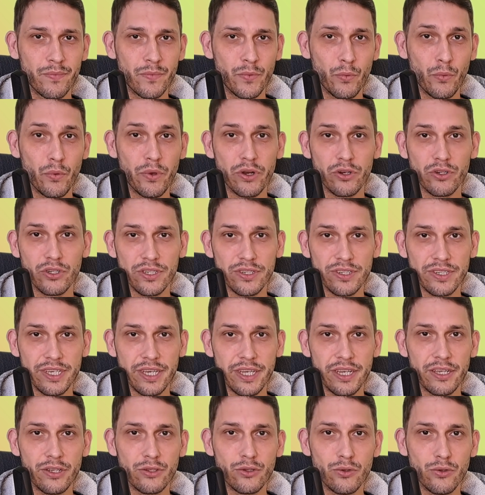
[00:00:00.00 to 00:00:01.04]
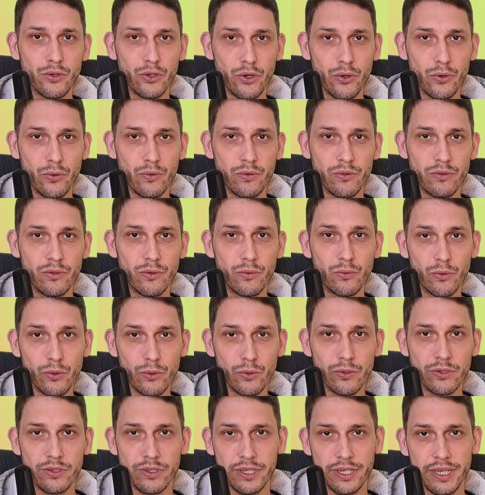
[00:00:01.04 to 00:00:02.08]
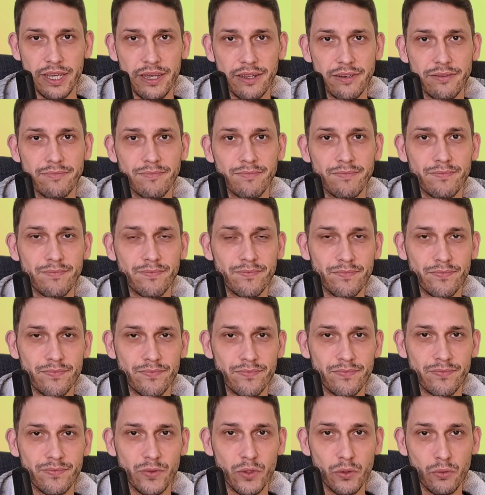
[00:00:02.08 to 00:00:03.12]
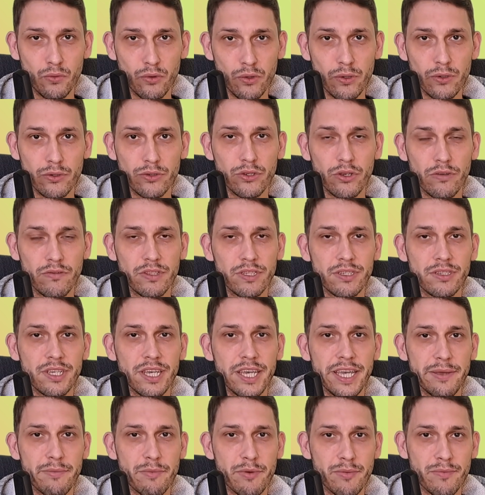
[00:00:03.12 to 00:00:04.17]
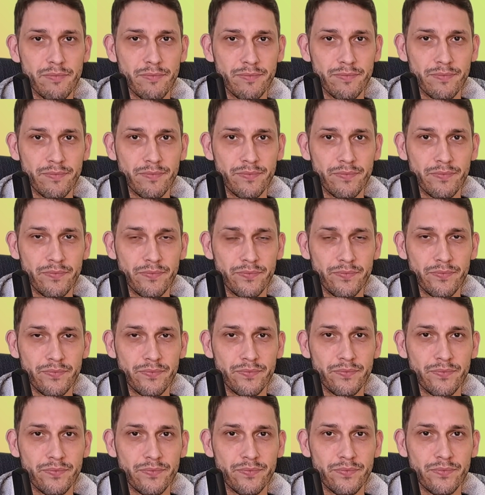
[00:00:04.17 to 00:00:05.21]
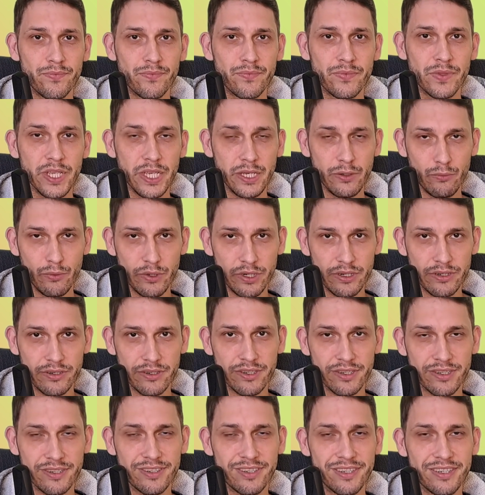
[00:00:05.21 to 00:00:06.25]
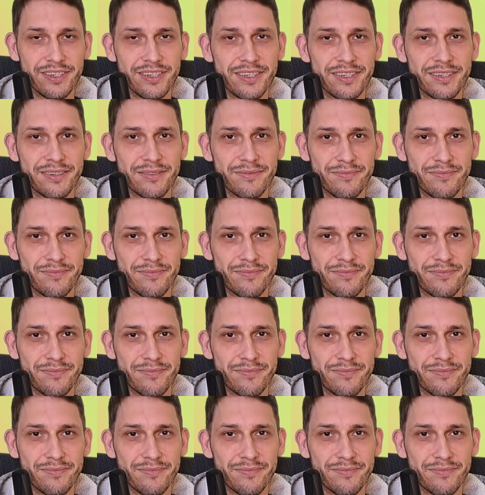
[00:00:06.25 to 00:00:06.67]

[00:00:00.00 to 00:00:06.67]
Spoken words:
We are just getting to know the rules again, the rules of this game. And we are succeeding.